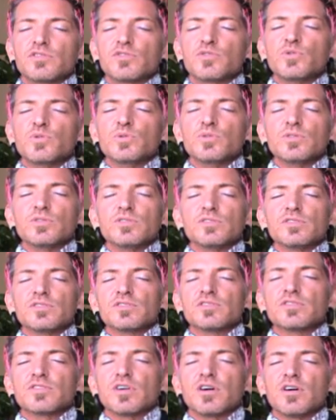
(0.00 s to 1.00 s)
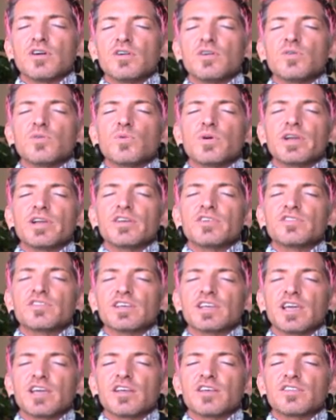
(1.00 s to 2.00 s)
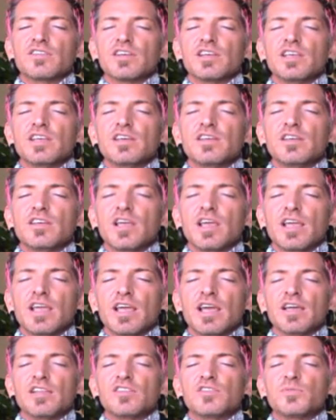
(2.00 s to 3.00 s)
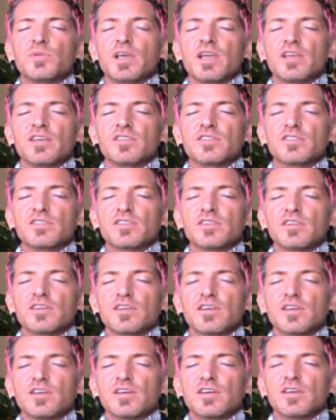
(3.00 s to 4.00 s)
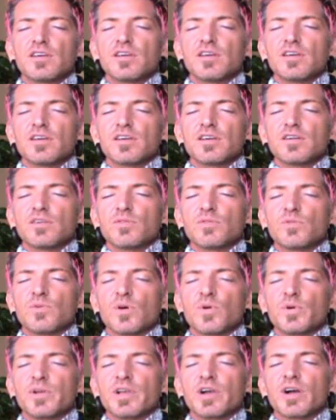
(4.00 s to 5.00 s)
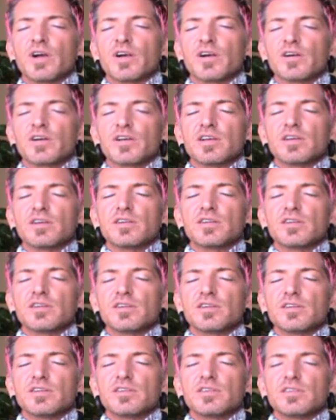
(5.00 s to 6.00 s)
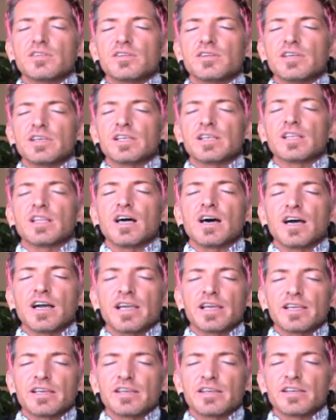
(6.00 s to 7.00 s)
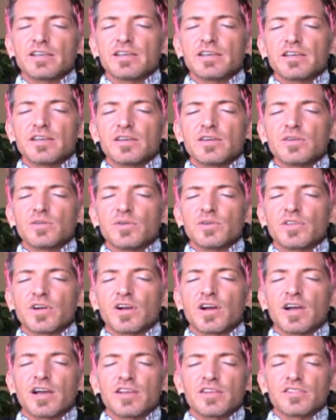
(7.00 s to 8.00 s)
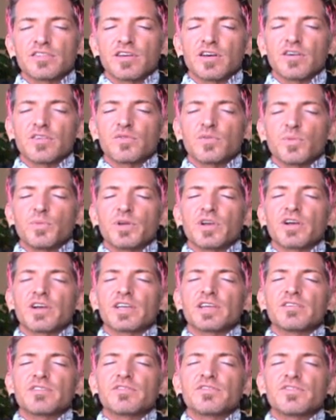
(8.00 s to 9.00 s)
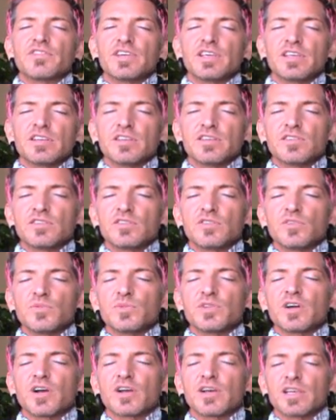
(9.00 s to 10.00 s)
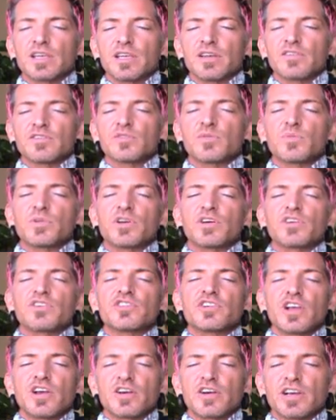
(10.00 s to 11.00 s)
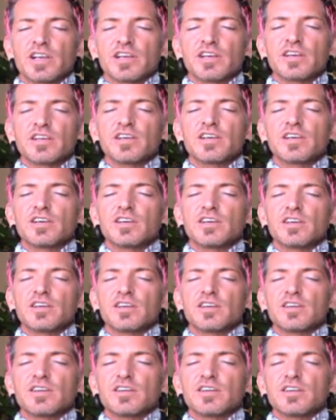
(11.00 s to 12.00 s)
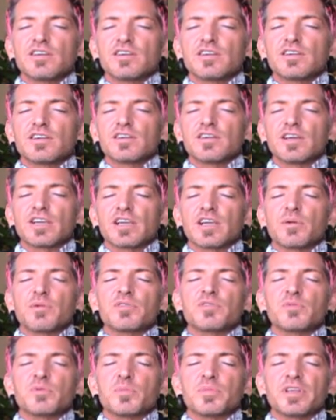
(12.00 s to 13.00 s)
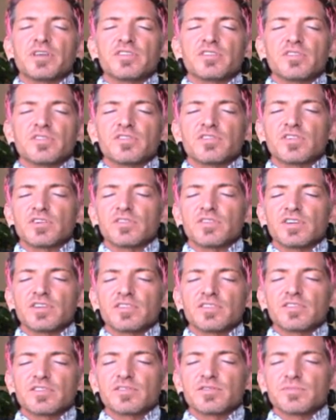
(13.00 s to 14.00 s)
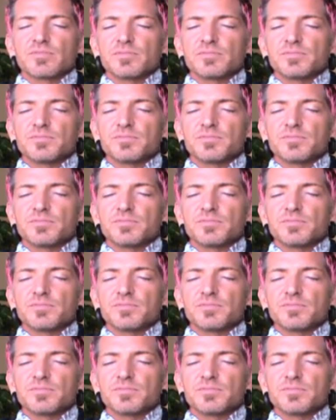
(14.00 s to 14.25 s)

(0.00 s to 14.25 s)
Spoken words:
tools, all ways to get us in a headspace where we are in line with our high self, when we are in tune with our gifts, when we are sharing and coming from a place of service.